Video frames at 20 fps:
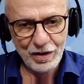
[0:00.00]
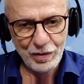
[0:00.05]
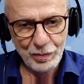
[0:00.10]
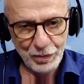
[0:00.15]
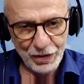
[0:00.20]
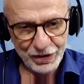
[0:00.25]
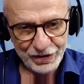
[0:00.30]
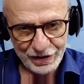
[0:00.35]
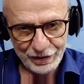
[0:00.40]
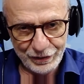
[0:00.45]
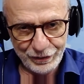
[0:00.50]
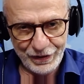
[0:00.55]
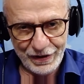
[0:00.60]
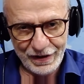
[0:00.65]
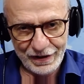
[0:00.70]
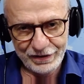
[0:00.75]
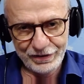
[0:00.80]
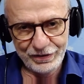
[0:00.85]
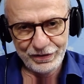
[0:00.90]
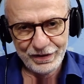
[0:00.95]
But in
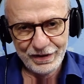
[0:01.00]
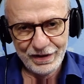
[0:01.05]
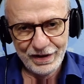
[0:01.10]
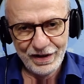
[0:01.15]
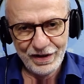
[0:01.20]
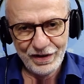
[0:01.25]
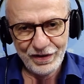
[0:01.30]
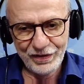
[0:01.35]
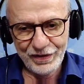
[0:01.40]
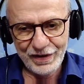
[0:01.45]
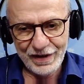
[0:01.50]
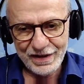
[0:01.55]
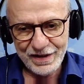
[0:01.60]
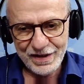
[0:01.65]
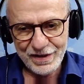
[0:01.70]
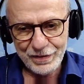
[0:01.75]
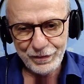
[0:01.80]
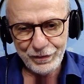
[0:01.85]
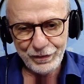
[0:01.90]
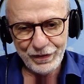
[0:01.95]
fact,
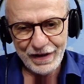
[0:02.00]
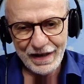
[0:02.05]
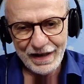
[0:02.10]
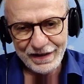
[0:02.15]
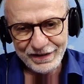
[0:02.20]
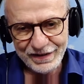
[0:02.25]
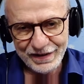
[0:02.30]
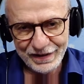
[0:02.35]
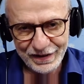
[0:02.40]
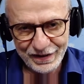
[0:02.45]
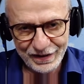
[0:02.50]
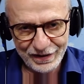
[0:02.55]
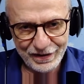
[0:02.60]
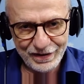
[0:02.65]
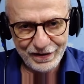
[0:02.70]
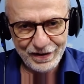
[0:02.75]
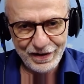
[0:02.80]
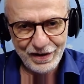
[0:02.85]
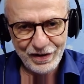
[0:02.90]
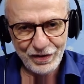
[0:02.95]
that's flattening
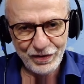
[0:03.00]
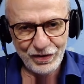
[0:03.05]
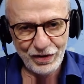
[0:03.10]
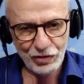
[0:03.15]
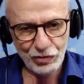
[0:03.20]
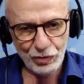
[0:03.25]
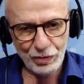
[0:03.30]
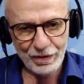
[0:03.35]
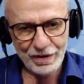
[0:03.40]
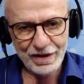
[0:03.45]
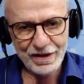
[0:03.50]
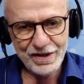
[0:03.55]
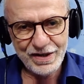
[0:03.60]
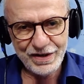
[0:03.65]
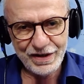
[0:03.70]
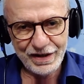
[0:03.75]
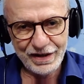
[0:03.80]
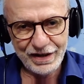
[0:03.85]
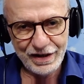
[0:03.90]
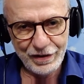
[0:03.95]
the
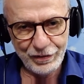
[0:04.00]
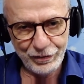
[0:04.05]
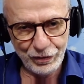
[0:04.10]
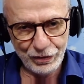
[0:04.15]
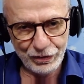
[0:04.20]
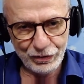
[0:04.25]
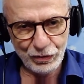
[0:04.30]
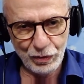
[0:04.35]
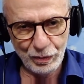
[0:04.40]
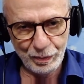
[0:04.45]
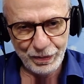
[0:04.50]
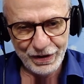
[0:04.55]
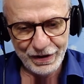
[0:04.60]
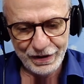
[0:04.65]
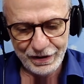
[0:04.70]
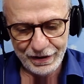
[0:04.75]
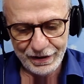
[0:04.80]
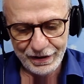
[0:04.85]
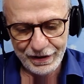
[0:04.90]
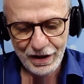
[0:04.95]
journalistic effort
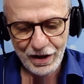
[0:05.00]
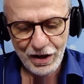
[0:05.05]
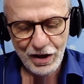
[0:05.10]
completely.